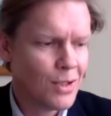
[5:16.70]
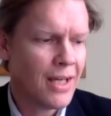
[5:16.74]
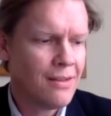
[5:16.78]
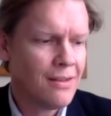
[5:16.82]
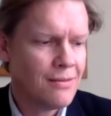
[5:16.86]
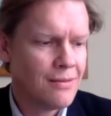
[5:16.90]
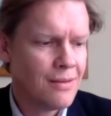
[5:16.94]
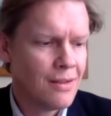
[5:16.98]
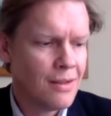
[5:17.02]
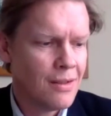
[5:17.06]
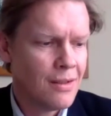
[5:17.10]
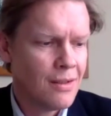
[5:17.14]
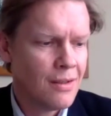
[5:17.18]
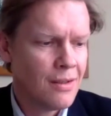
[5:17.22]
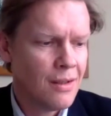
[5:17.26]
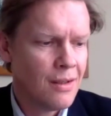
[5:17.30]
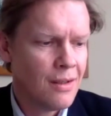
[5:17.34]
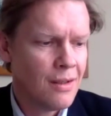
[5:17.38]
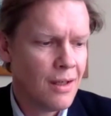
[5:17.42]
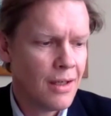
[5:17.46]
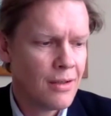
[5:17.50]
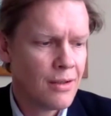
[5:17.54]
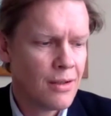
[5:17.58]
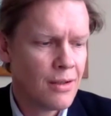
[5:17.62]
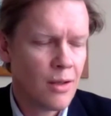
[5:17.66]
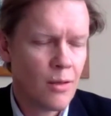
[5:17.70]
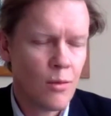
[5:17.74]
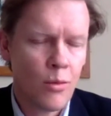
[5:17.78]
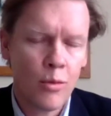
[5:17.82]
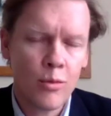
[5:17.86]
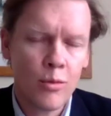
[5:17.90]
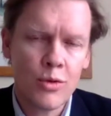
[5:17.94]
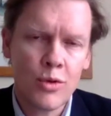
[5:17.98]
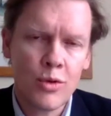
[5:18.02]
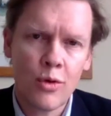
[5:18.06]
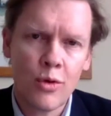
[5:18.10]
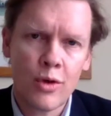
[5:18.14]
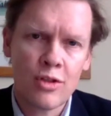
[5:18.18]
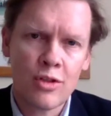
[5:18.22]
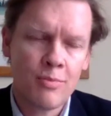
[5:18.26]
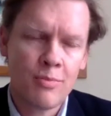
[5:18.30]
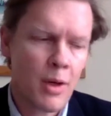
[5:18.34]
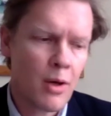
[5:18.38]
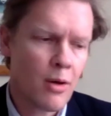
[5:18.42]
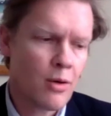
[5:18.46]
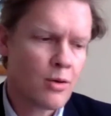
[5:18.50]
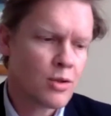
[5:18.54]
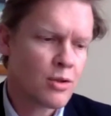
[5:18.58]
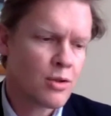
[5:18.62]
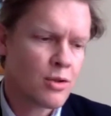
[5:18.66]
Okay. And what was
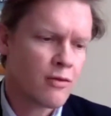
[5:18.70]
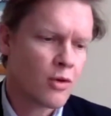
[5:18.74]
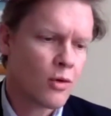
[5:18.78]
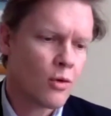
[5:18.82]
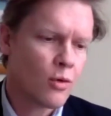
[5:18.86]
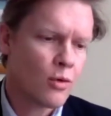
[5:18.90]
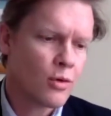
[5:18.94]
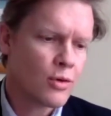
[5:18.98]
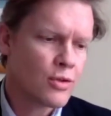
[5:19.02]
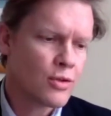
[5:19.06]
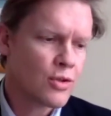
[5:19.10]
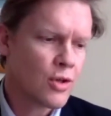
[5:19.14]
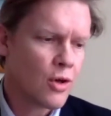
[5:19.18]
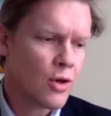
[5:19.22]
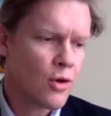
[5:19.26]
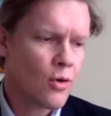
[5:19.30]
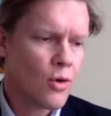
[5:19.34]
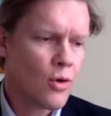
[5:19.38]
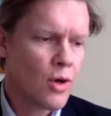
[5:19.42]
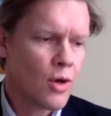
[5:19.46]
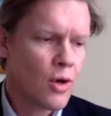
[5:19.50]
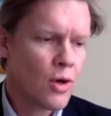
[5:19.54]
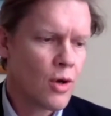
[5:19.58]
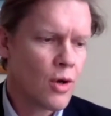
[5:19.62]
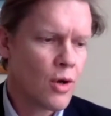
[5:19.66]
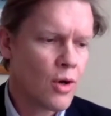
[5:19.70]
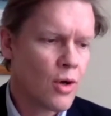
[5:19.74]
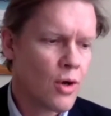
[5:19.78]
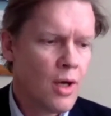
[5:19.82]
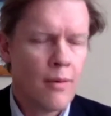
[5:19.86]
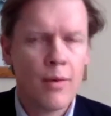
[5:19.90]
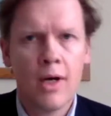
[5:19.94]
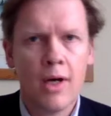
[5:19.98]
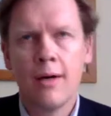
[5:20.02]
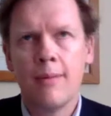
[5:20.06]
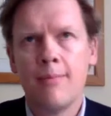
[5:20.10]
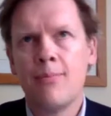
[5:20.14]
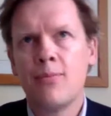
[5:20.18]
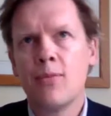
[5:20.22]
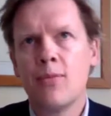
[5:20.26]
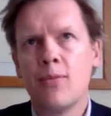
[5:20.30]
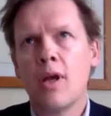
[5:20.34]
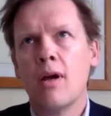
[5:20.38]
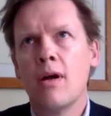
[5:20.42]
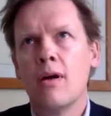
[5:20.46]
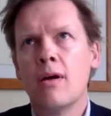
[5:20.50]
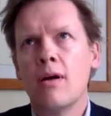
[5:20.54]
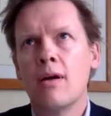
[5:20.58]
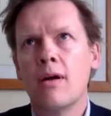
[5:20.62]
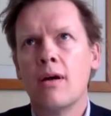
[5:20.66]
your experience of the awards? So
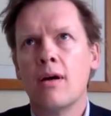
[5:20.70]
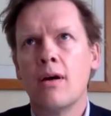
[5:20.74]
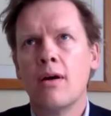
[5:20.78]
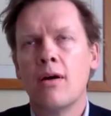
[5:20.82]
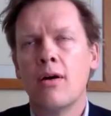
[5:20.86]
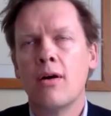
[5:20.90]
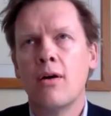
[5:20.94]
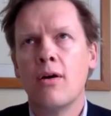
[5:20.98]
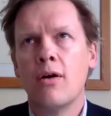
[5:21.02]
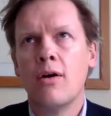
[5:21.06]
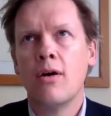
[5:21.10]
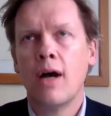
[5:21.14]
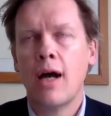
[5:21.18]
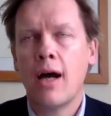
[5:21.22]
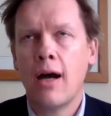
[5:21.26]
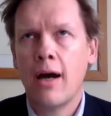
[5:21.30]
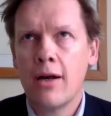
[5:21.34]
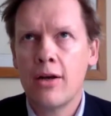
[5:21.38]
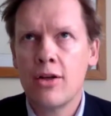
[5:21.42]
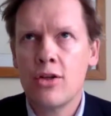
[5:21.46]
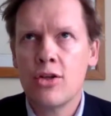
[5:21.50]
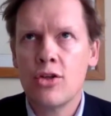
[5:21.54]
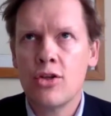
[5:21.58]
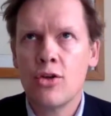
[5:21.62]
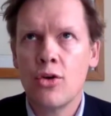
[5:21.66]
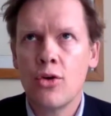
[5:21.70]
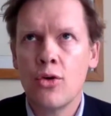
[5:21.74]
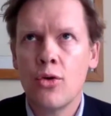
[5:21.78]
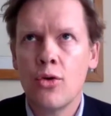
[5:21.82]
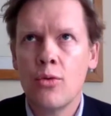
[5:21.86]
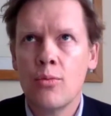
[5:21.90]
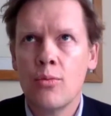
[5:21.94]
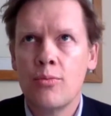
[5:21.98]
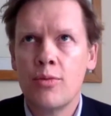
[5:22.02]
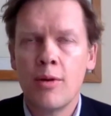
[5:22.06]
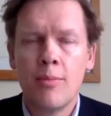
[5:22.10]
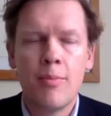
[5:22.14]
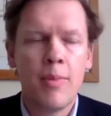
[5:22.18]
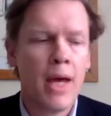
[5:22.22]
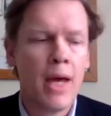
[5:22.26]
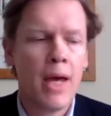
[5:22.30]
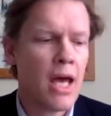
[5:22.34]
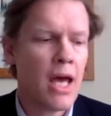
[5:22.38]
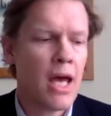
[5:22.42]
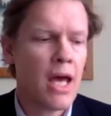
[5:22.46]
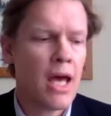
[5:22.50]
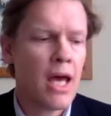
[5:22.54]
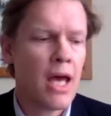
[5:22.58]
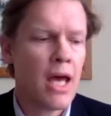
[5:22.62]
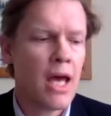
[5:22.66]
how did you
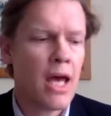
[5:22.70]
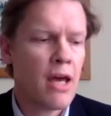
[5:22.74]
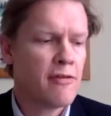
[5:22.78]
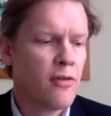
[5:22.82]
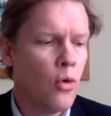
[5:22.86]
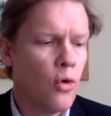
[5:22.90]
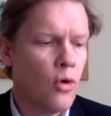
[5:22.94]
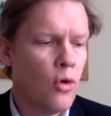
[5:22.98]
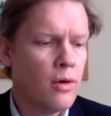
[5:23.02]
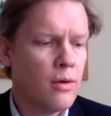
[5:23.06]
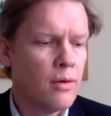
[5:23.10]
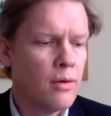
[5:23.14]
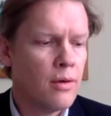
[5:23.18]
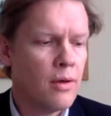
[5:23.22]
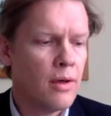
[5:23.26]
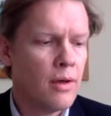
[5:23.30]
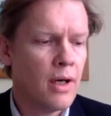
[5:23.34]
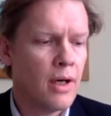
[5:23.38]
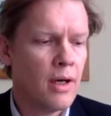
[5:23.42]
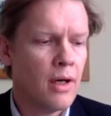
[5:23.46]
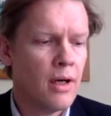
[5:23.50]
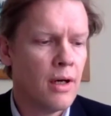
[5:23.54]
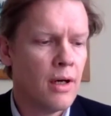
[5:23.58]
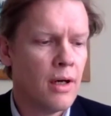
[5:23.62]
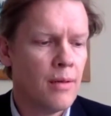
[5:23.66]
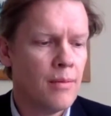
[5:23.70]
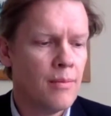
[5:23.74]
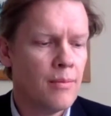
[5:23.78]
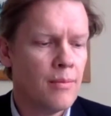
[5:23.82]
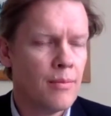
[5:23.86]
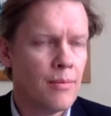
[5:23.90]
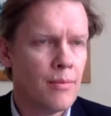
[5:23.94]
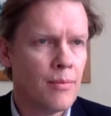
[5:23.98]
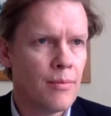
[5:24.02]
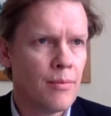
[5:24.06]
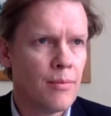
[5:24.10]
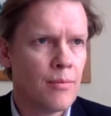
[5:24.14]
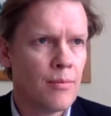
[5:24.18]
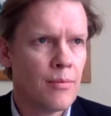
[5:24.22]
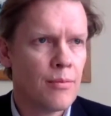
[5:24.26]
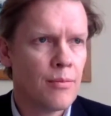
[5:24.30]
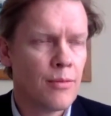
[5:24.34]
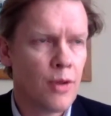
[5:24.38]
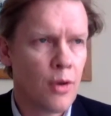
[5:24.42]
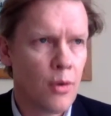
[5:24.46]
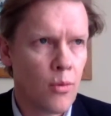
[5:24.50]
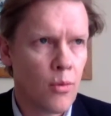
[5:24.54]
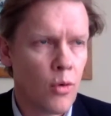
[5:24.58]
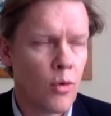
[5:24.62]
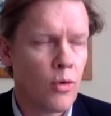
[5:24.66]
prepare for
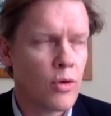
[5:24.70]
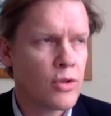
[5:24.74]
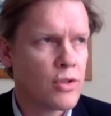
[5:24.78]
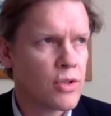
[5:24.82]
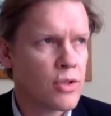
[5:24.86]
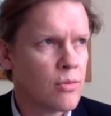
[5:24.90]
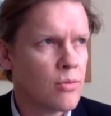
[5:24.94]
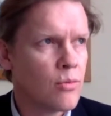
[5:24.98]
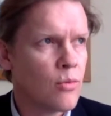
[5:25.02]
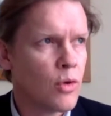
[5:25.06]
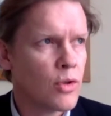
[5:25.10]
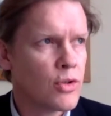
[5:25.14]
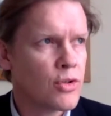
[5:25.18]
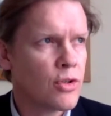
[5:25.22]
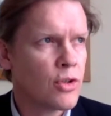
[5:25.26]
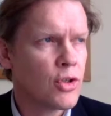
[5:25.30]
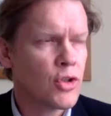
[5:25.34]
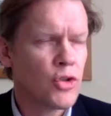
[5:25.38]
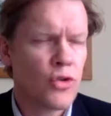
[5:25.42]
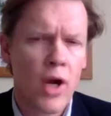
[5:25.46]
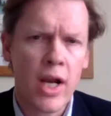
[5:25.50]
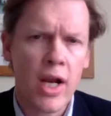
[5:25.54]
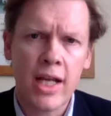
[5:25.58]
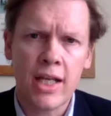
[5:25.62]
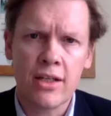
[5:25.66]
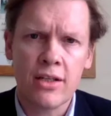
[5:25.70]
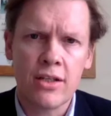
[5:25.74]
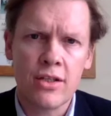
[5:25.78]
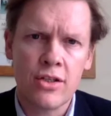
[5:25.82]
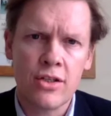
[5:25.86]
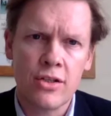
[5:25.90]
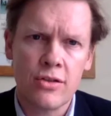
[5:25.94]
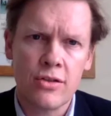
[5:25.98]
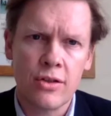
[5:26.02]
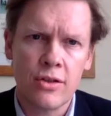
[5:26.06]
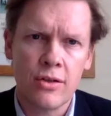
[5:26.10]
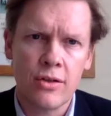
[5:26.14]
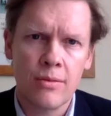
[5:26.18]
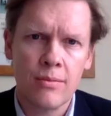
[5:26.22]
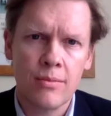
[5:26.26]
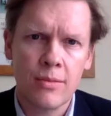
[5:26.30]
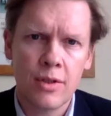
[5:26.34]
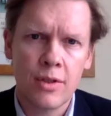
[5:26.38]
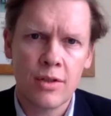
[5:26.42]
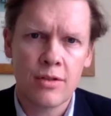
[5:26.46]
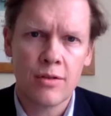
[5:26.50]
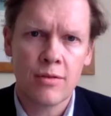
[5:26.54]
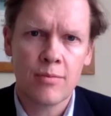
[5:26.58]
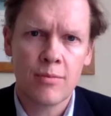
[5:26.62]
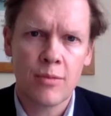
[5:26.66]
the awards, and what sort of training did you
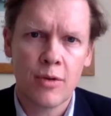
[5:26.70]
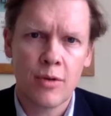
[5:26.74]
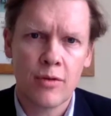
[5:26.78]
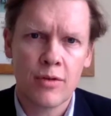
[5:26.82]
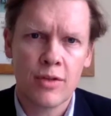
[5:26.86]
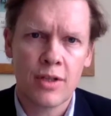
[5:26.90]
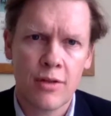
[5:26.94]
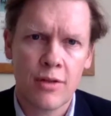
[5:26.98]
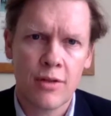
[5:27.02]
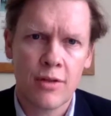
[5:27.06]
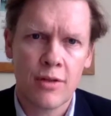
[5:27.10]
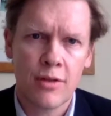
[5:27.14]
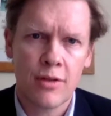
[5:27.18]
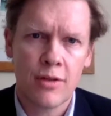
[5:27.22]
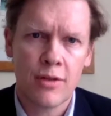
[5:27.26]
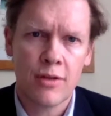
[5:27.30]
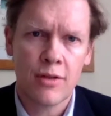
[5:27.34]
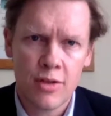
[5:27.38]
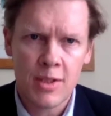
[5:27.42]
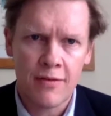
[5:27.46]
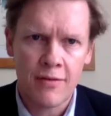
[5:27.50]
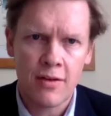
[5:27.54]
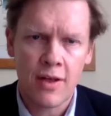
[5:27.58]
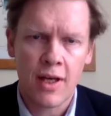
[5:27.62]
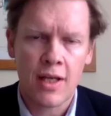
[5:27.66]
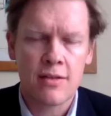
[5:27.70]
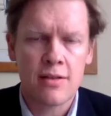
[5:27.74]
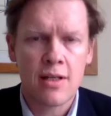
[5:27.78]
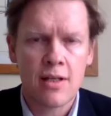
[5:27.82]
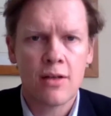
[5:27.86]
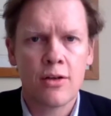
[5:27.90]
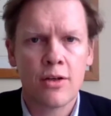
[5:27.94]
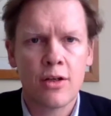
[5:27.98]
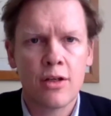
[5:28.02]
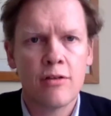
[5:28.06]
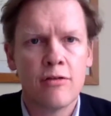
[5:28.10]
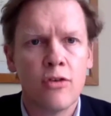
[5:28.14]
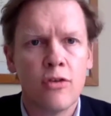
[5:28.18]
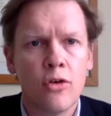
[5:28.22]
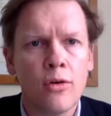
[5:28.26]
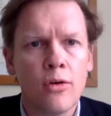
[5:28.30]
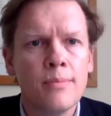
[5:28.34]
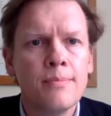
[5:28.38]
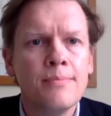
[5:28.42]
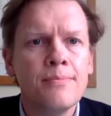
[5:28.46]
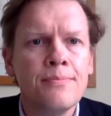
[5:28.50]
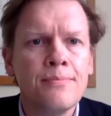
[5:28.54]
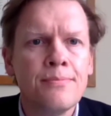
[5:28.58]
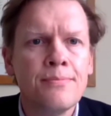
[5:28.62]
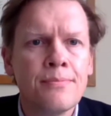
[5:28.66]
do? Because obviously there are specific things they're
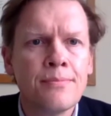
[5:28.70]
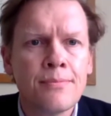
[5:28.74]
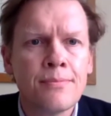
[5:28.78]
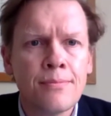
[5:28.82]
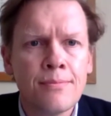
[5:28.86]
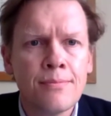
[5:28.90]
looking for.